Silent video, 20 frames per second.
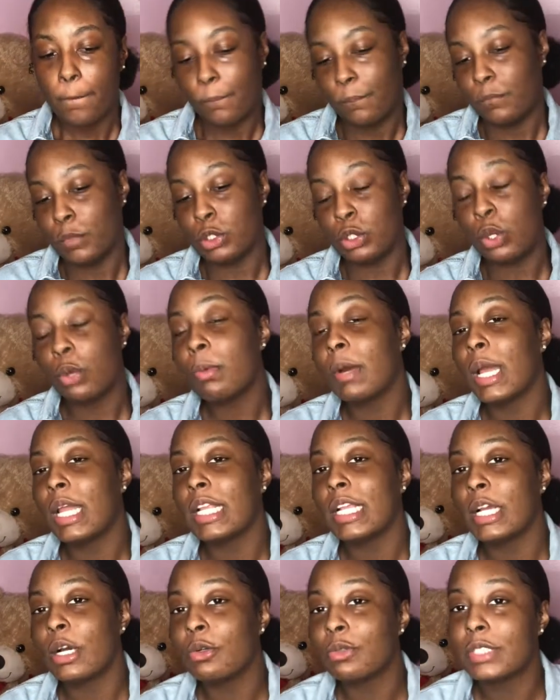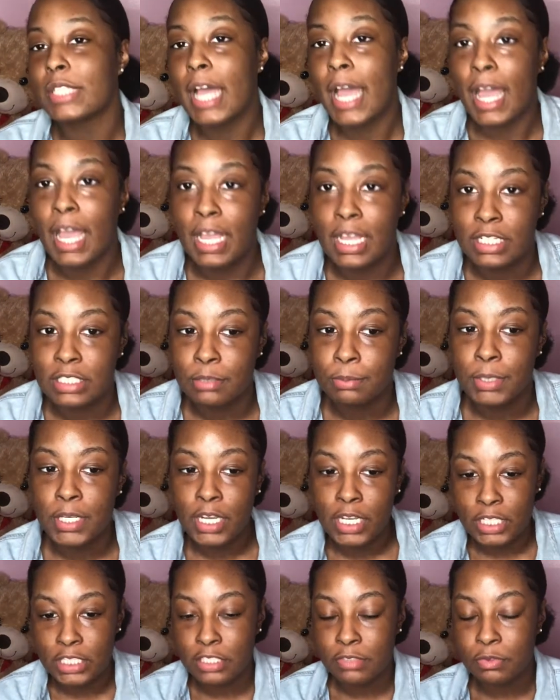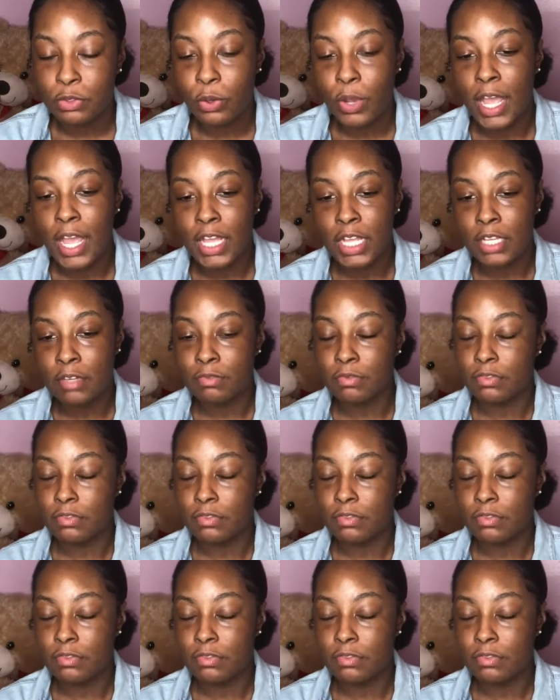nobody else has, because if you have